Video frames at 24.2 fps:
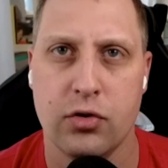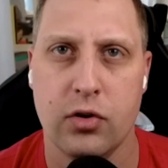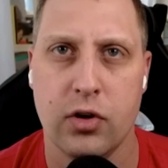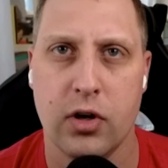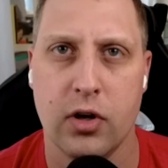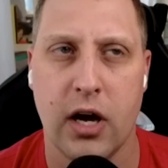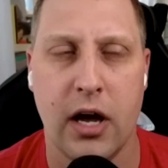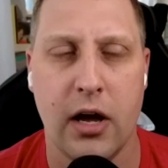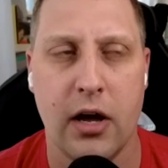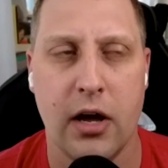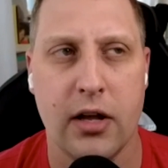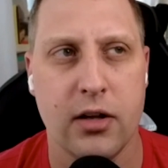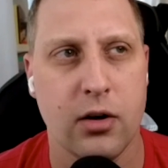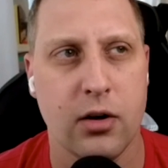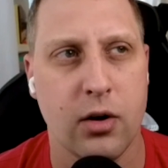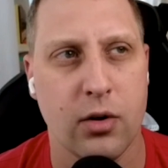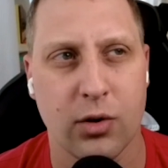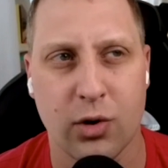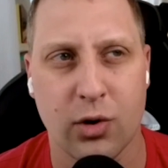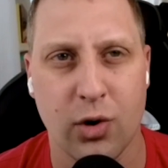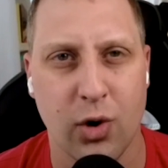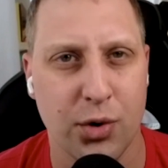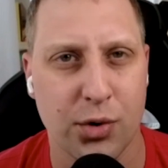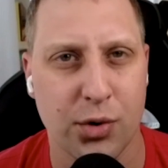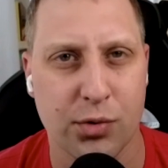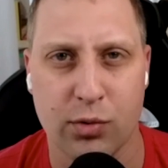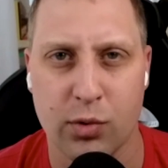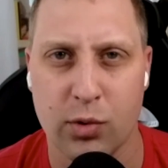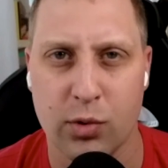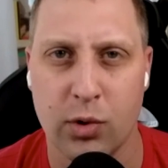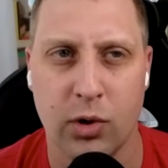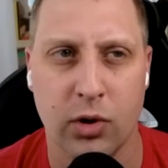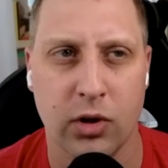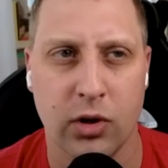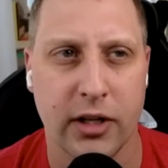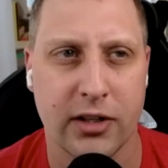I, you know the golden
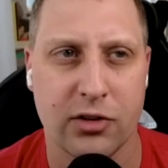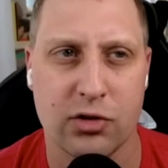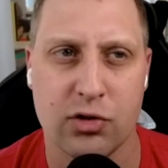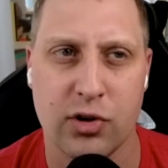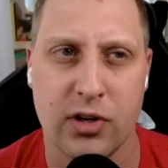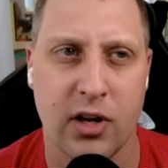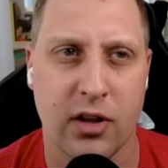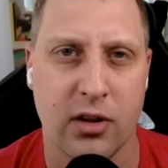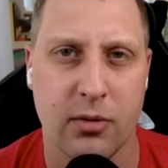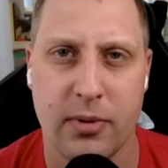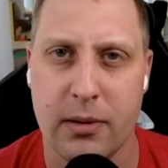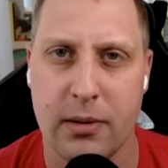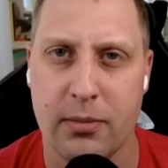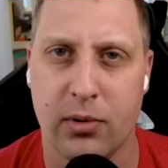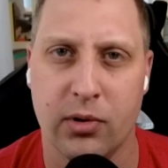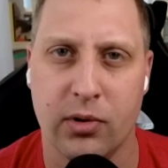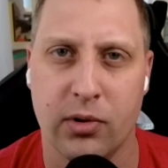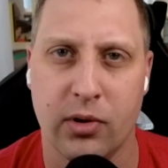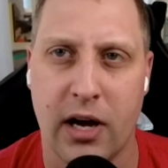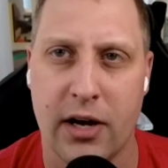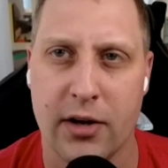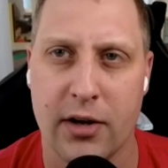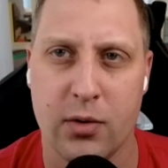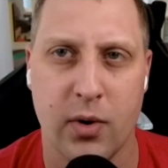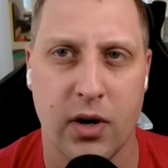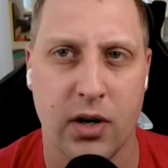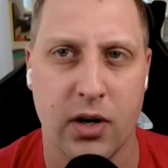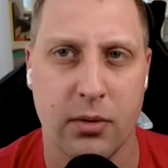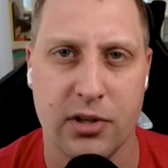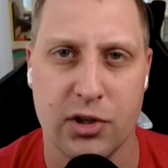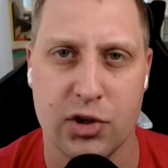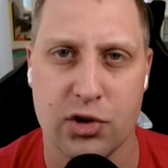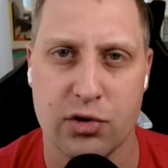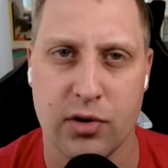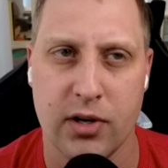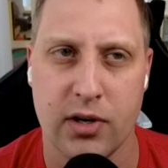rule, like treat other people how you want to be
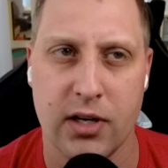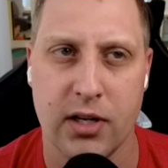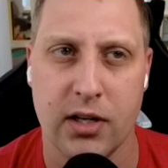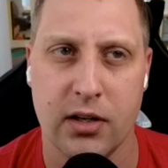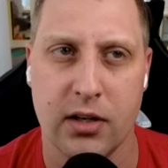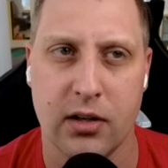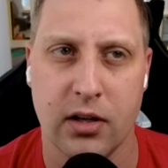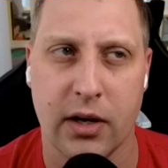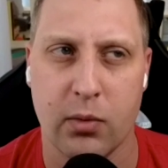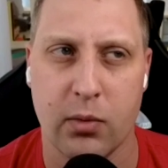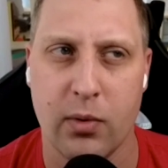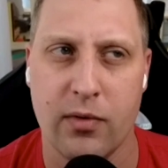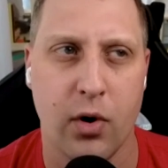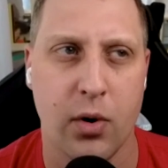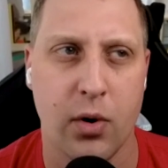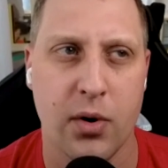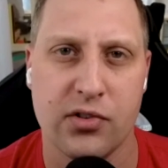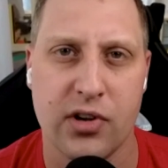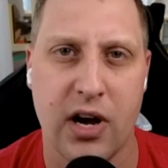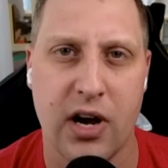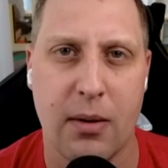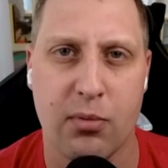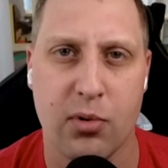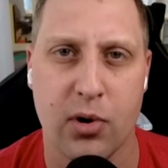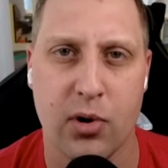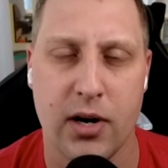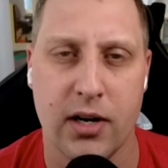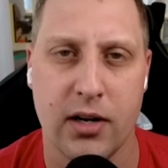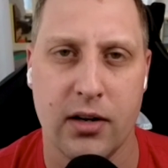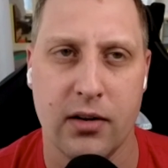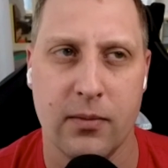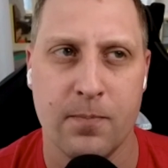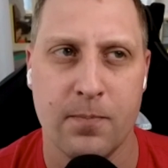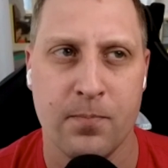treated. Like we've always operated